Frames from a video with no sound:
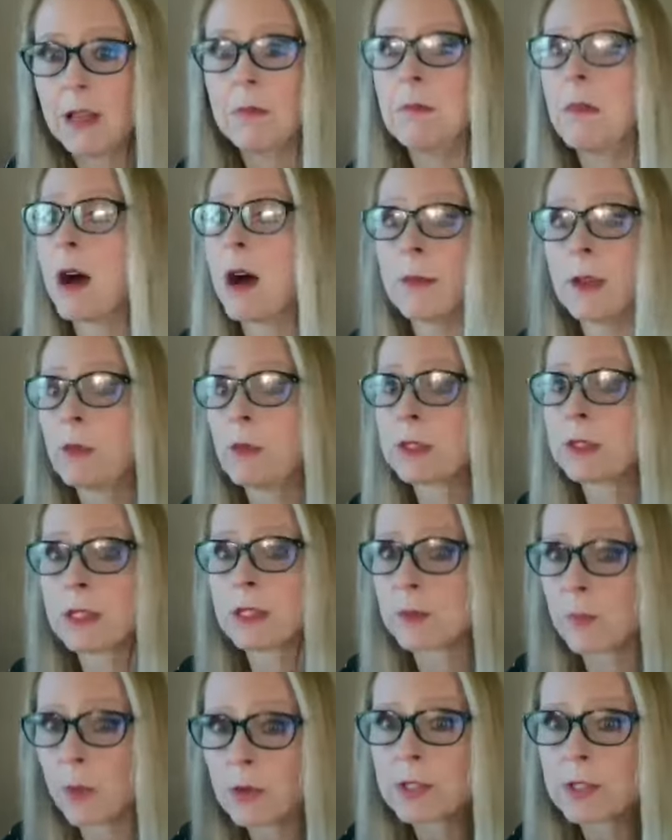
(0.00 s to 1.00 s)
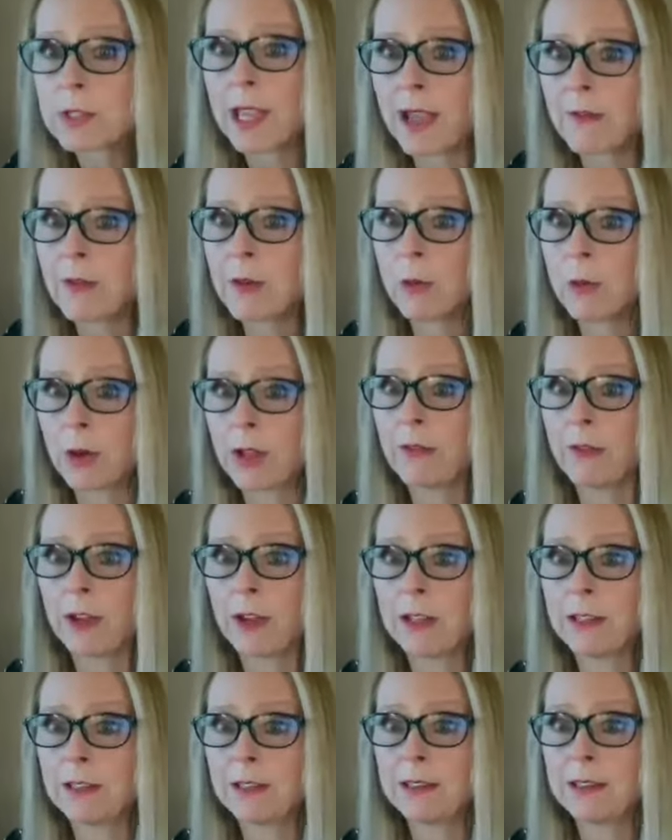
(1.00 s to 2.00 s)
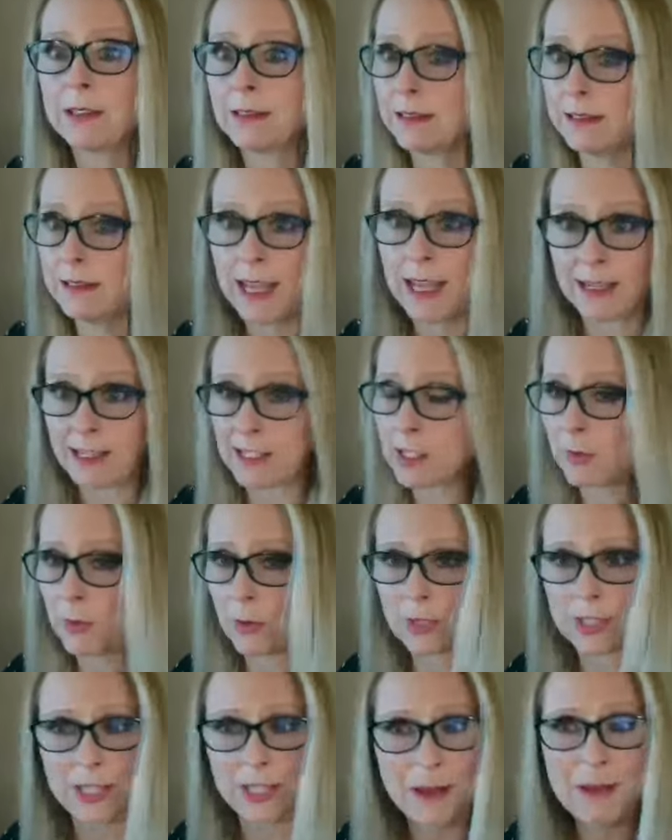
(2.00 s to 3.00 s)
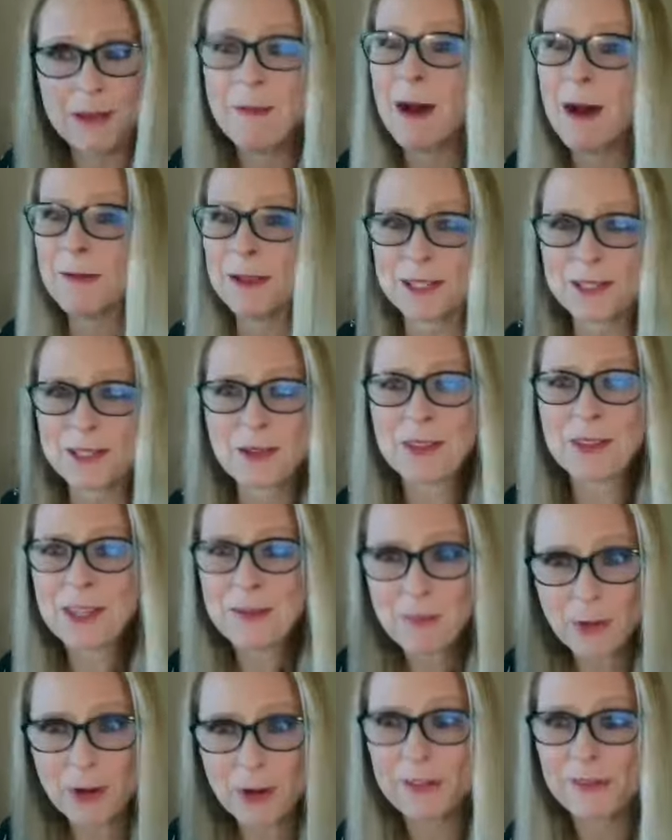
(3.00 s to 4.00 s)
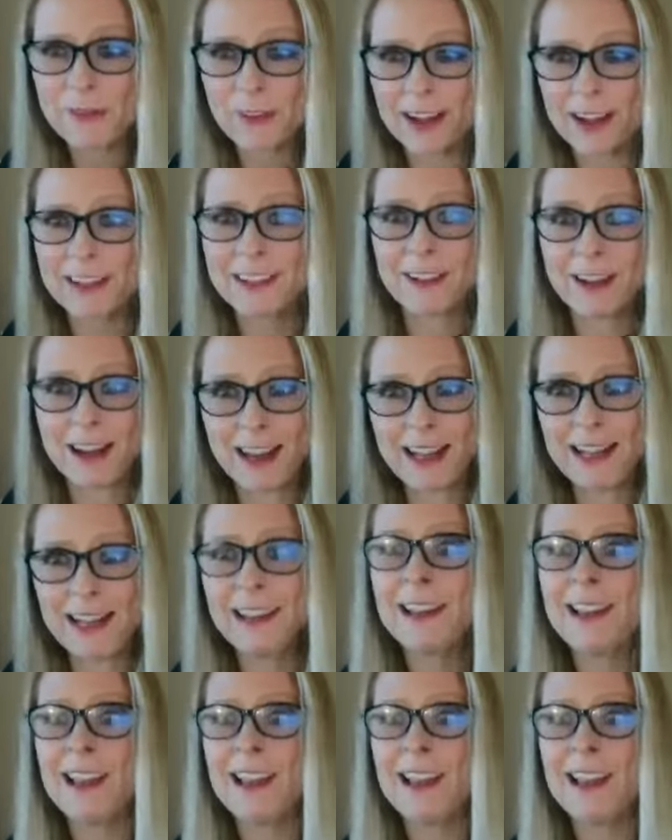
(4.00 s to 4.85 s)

Mommy wasn't supposed to have a boyfriend. Daddy's supposed to be mommy's only boyfriend, right?